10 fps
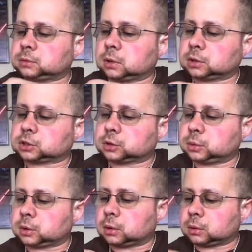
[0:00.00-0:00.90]
unscrew
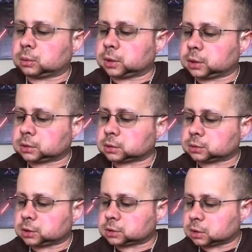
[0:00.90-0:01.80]
it all the way. So
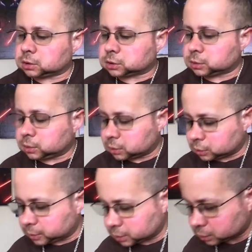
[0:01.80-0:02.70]
just unscrew it a little
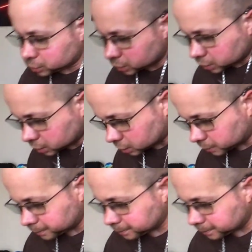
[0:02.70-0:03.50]
bit, loosen it up.